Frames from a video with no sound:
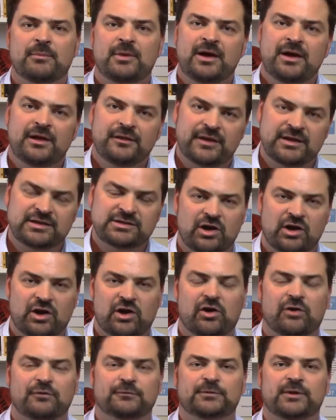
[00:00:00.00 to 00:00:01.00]
things
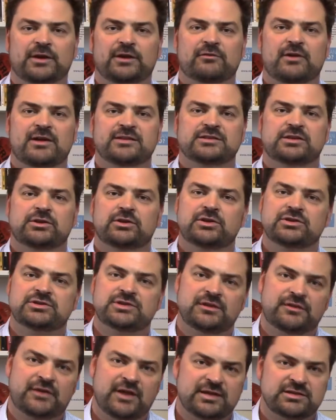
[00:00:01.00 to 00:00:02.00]
conflict
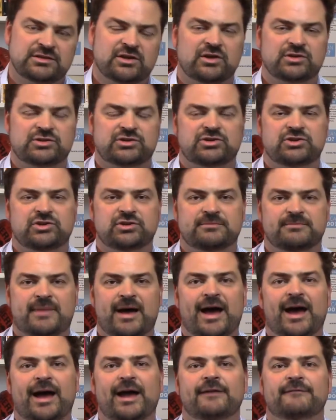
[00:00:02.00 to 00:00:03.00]
resolution, things like student
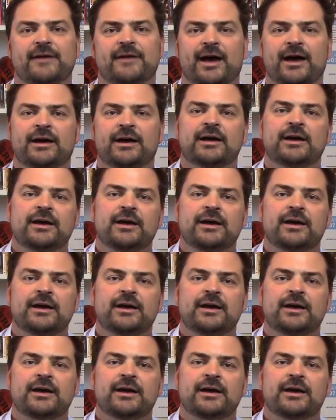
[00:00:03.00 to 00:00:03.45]
behaviour,